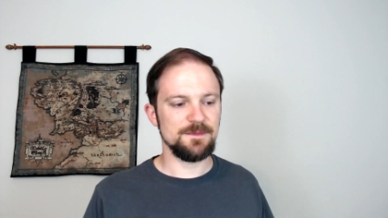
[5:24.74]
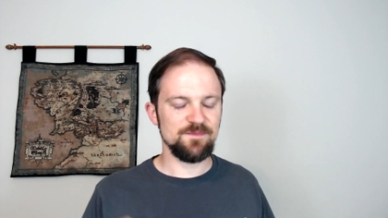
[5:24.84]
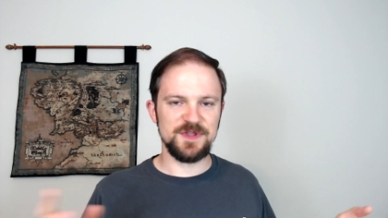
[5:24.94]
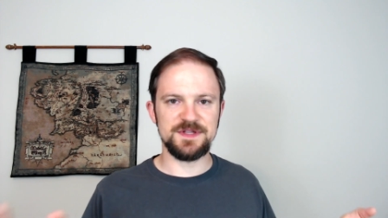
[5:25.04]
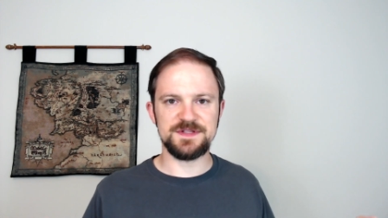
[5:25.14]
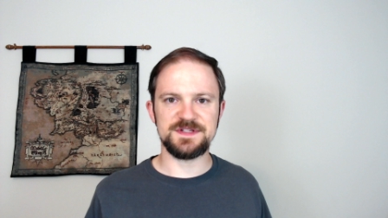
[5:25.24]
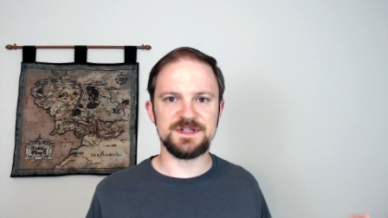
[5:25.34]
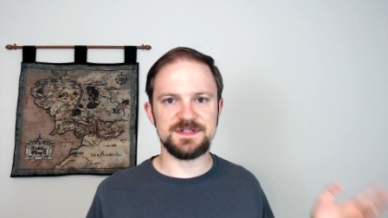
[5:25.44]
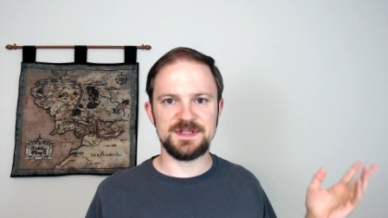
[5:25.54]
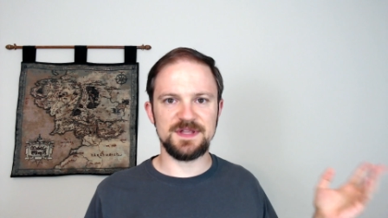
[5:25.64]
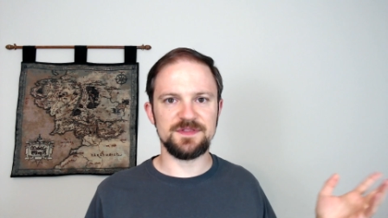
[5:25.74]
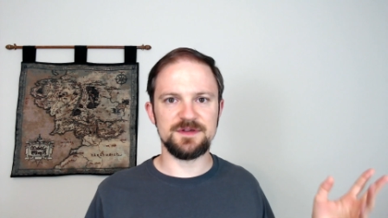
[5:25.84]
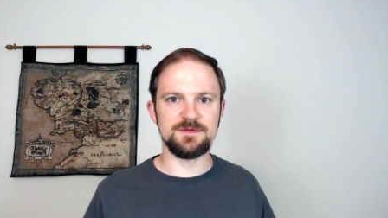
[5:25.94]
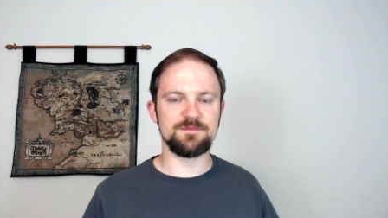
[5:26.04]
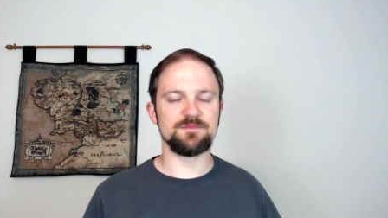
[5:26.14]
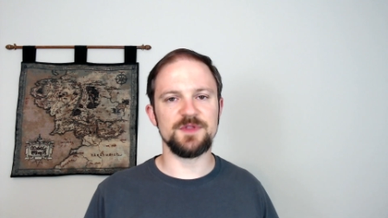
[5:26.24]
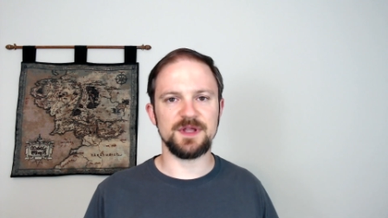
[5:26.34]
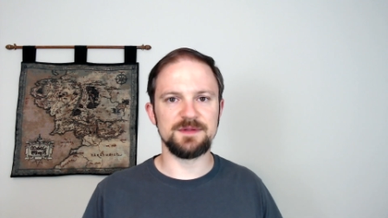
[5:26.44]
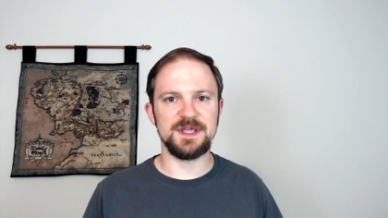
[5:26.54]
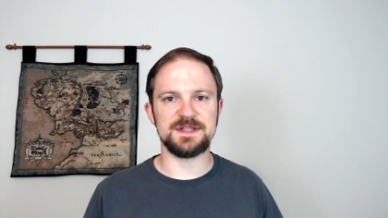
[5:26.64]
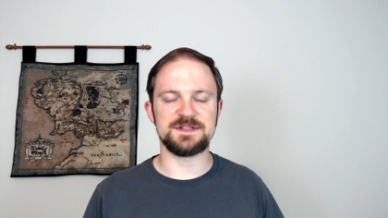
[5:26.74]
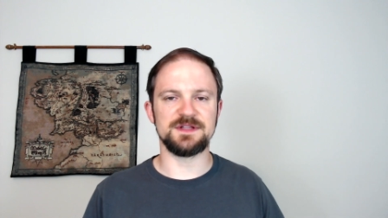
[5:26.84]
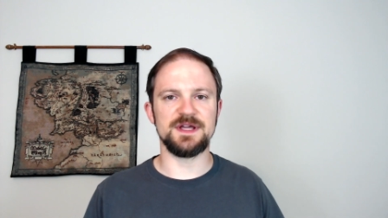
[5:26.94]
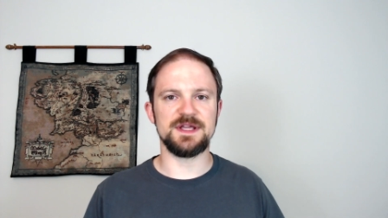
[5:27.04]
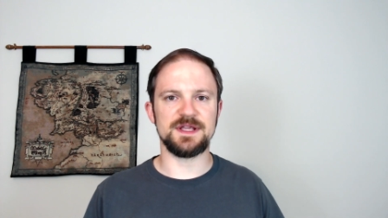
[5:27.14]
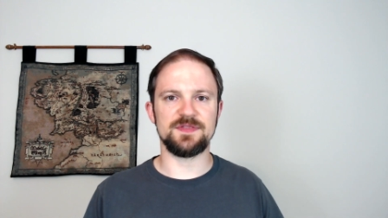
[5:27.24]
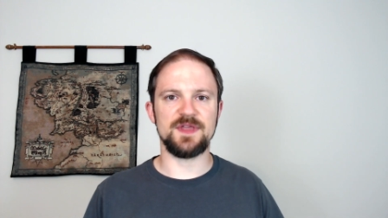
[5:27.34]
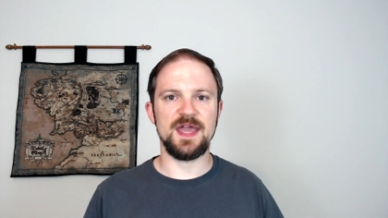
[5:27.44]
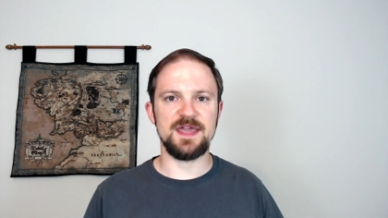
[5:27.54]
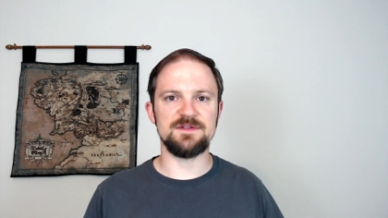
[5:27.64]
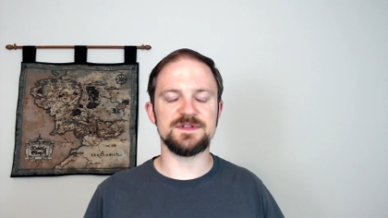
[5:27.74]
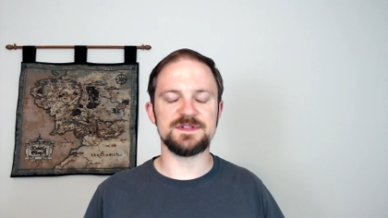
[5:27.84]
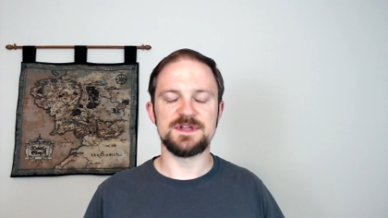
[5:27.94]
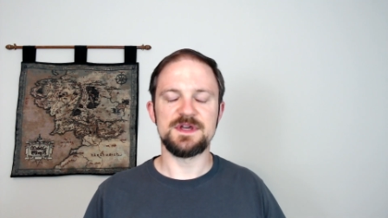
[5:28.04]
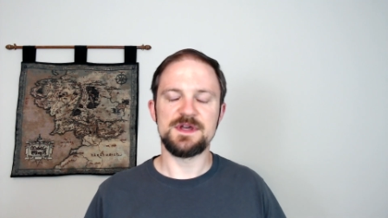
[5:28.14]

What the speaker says: in a sense, at the kinslaying at the havens.